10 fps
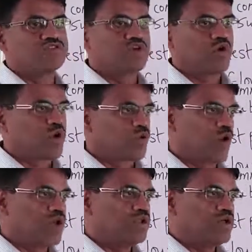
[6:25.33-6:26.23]
0 or
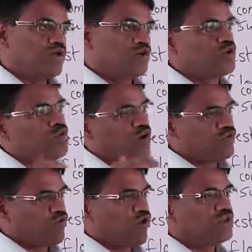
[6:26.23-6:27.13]
1, true or
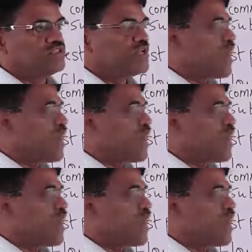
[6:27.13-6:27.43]
false,